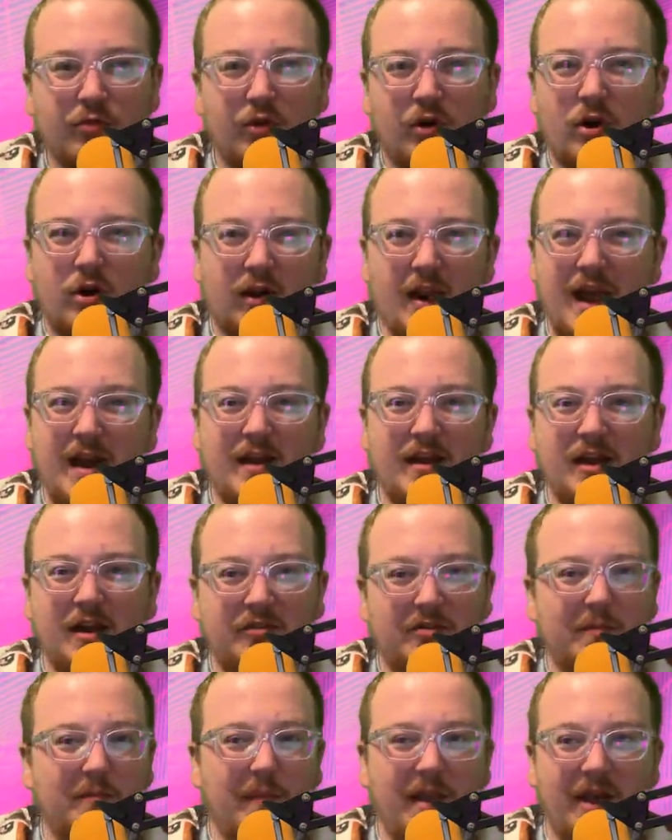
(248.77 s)
There aren't any
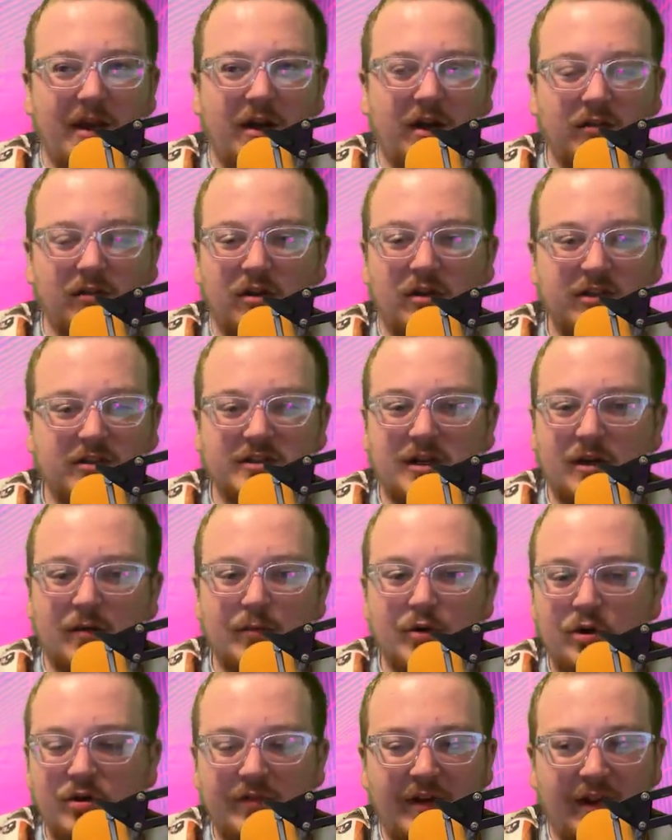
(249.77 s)
other main unlocks that are
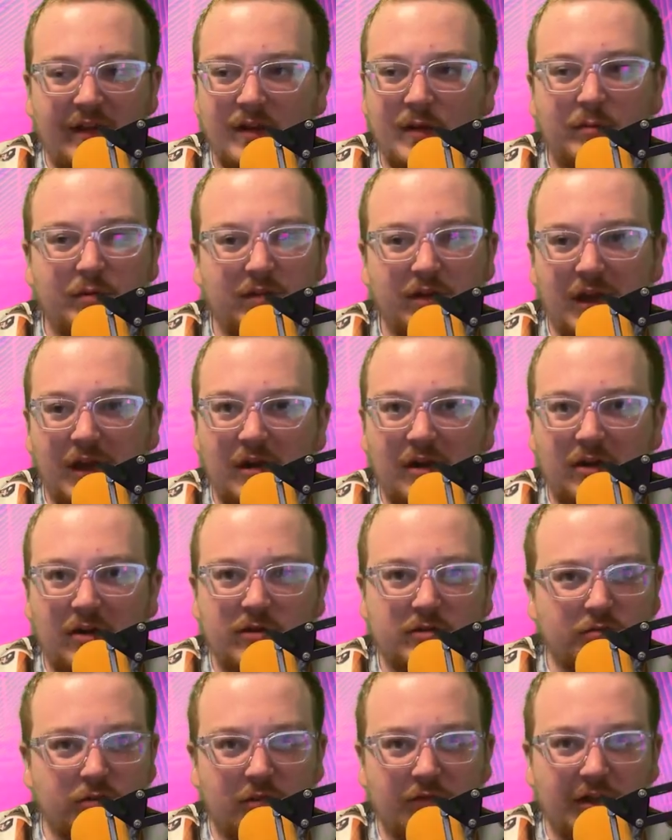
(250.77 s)
motivating the player
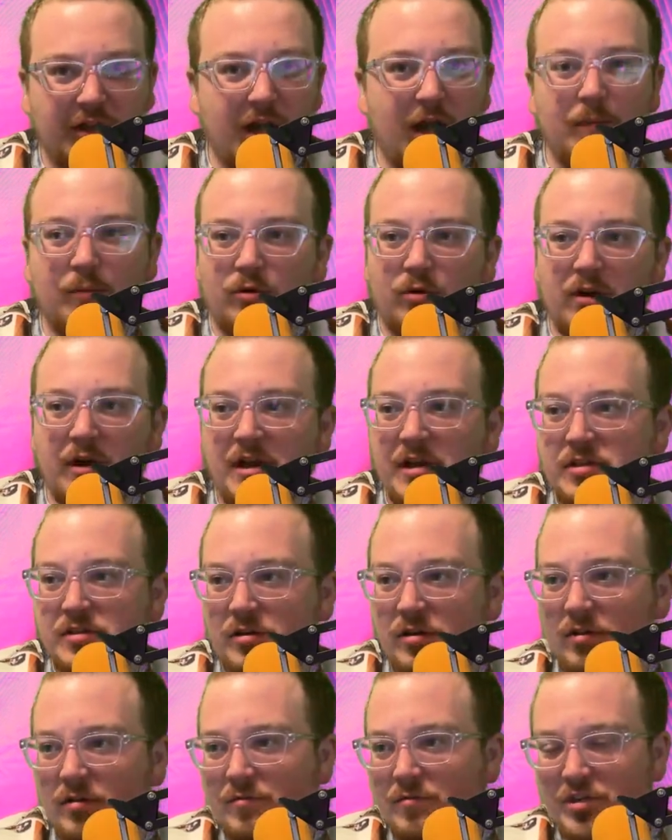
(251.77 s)
or sort of like
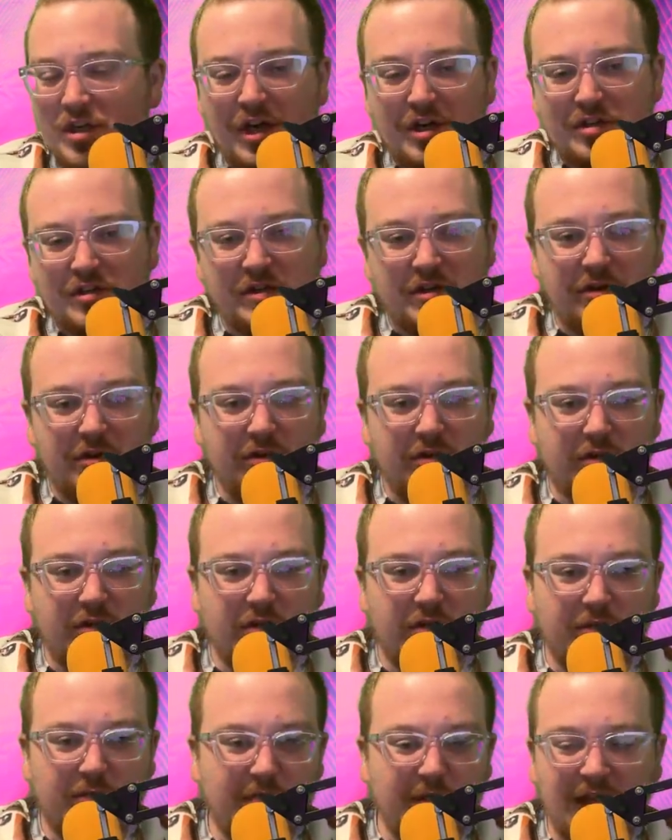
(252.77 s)
upgrades or changes to
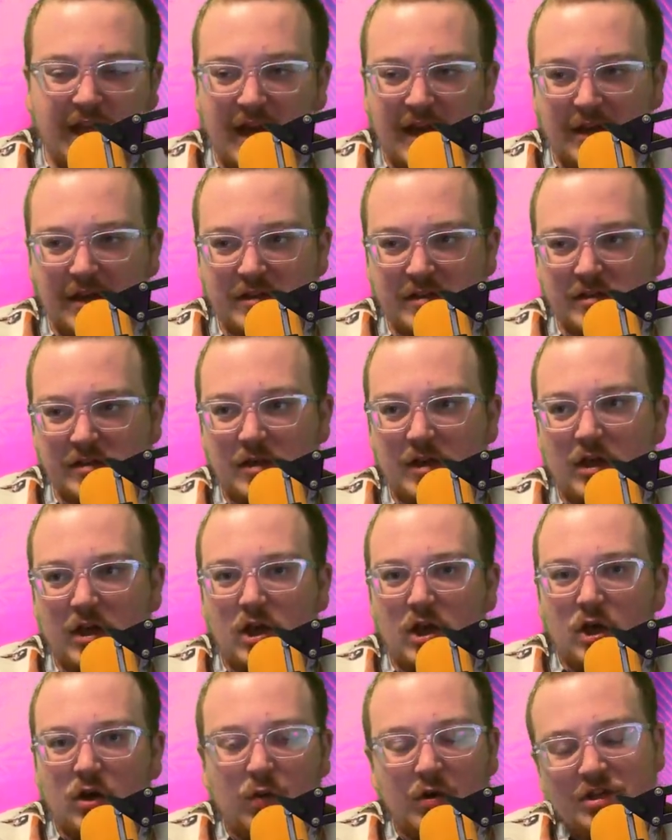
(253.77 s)
your mechanics,
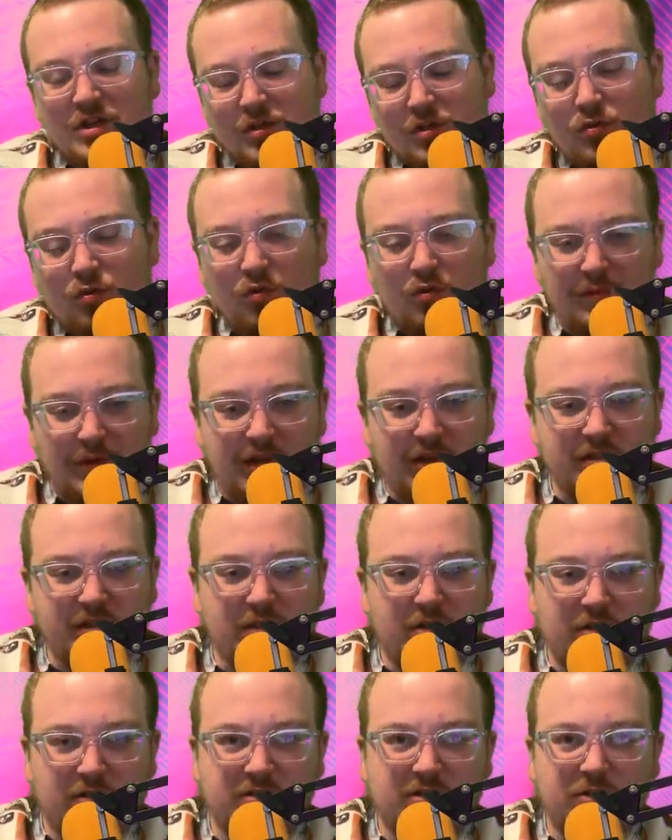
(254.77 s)
which is cool because
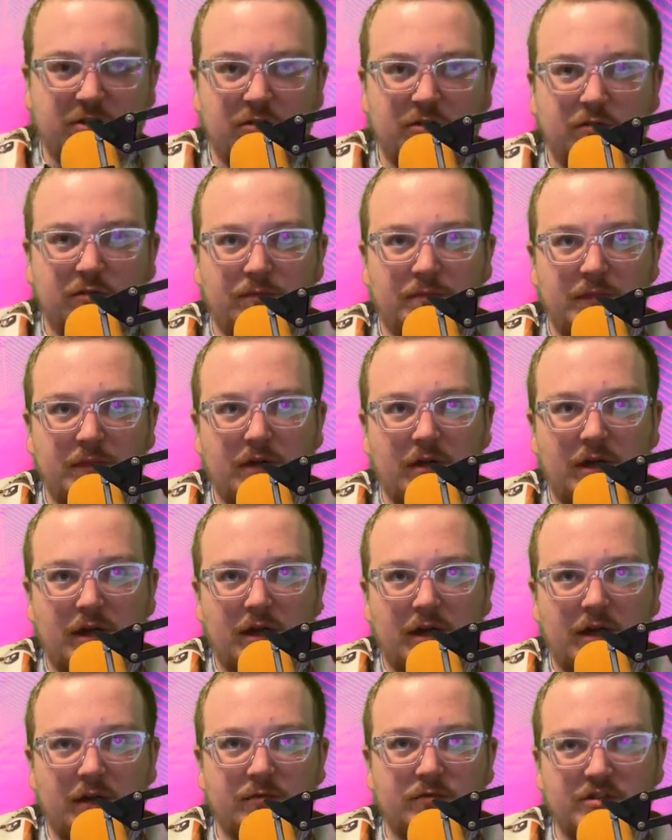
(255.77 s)
it also
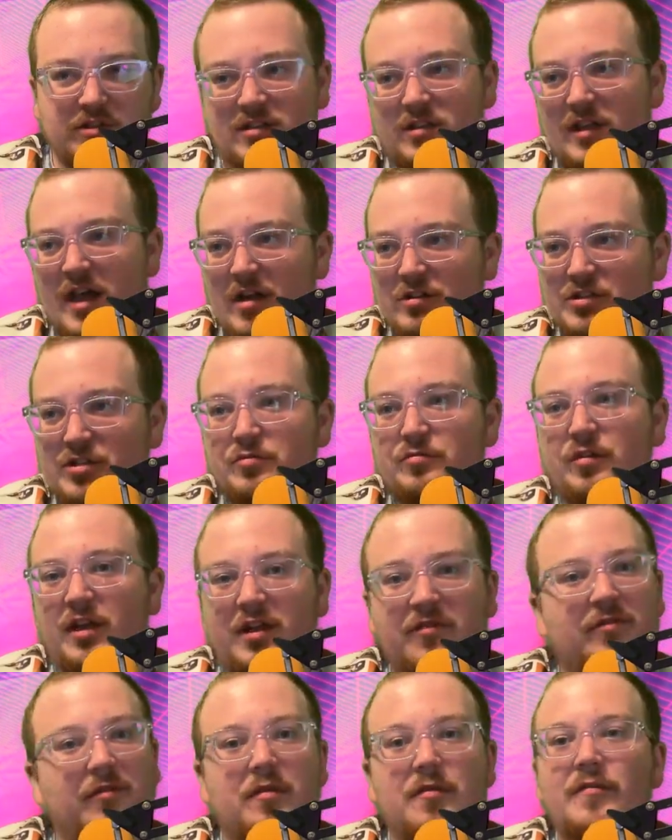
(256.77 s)
uh, just allows you
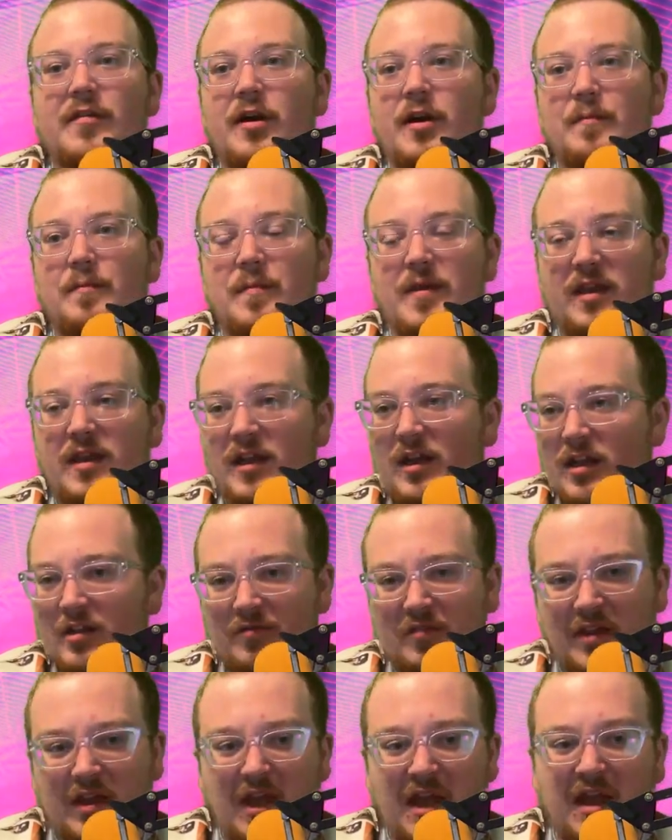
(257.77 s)
like from the very beginning
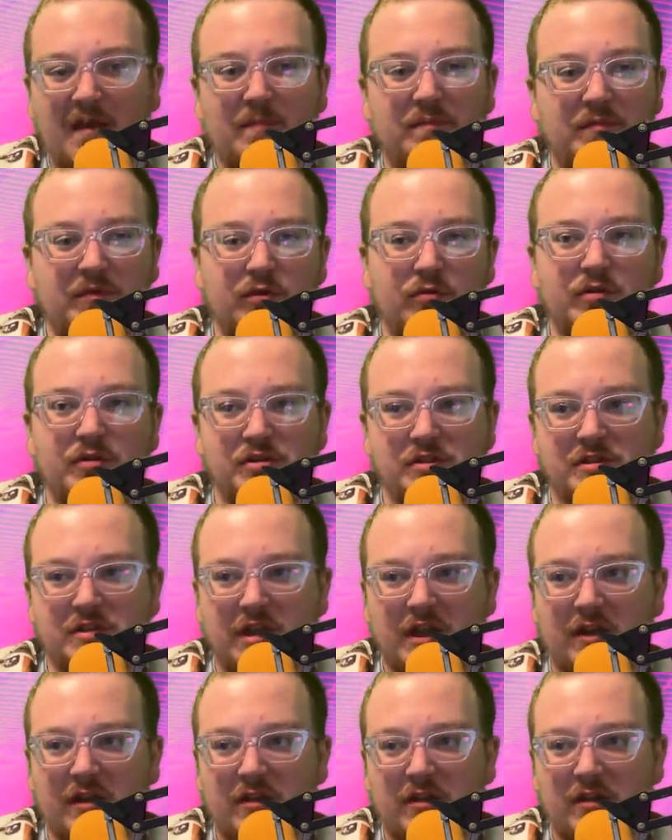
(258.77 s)
of the game, you can just
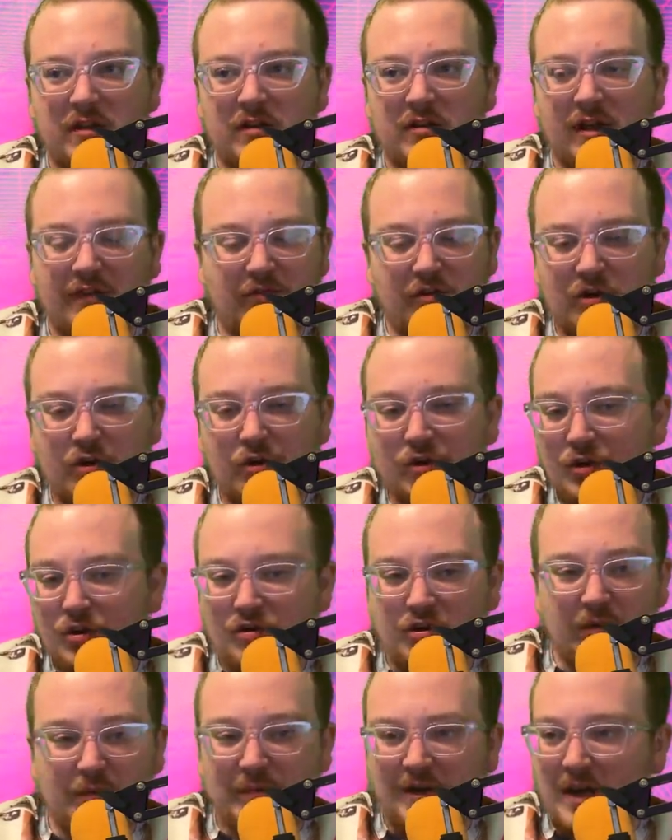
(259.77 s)
like if you're good,
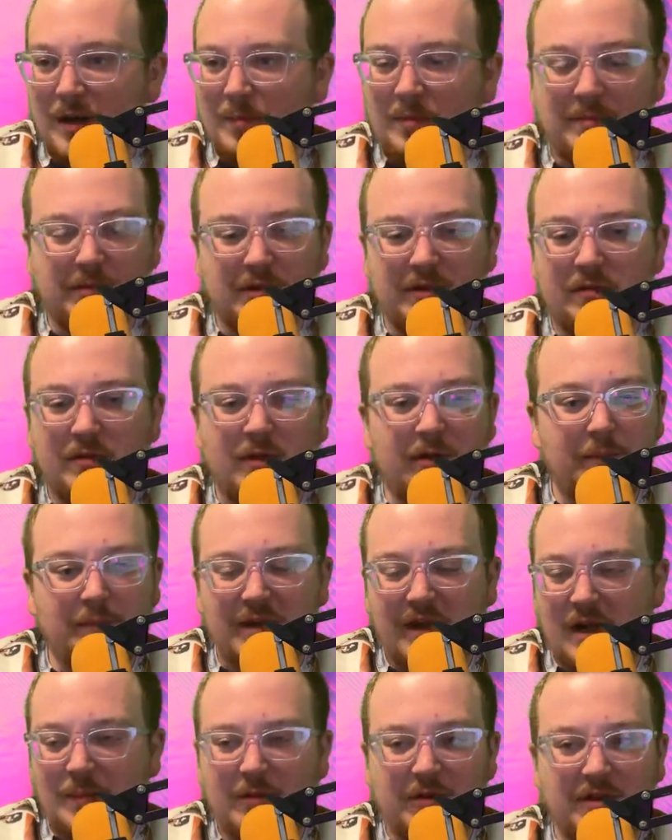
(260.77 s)
you can pick up on
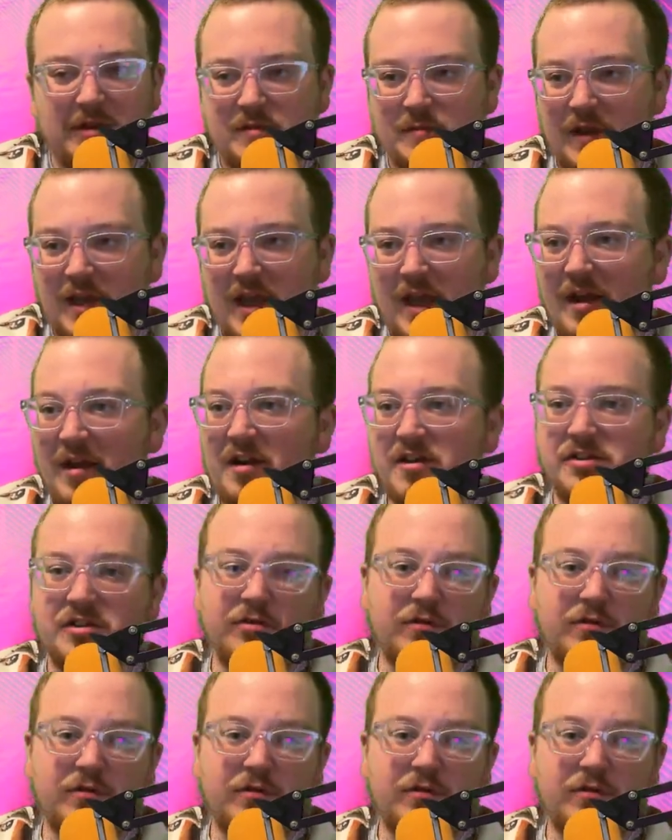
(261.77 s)
pick up on these mechanics.